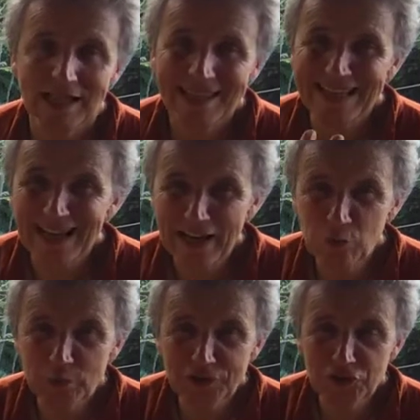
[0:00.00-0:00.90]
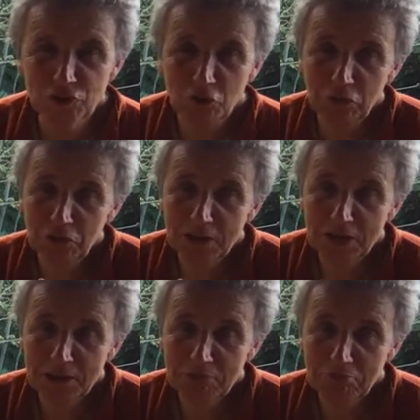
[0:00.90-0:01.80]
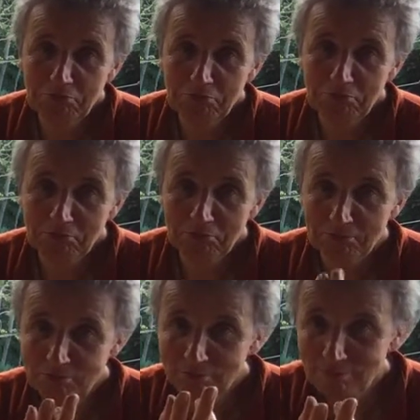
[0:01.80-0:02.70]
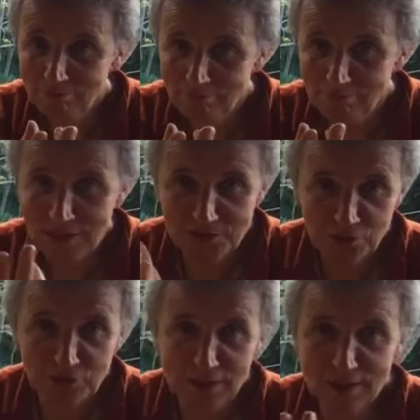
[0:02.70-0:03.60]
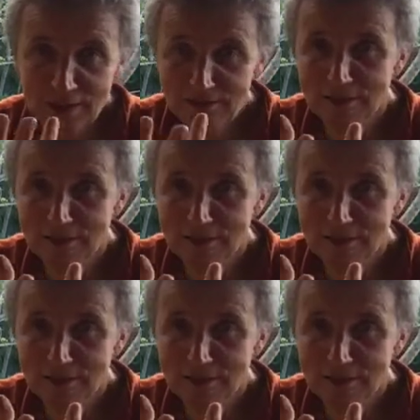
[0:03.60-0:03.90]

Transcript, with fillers: The language only is really